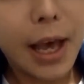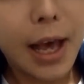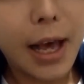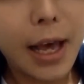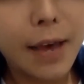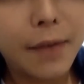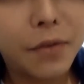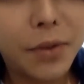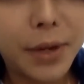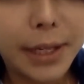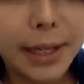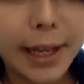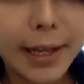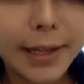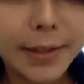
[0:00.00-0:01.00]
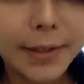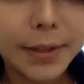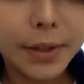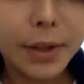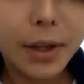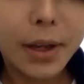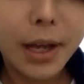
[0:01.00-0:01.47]
I have realized
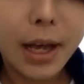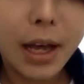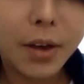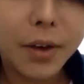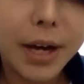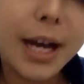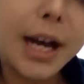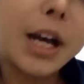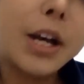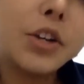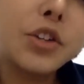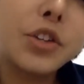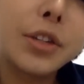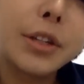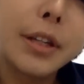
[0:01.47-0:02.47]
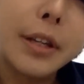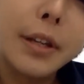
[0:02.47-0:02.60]
how harsh,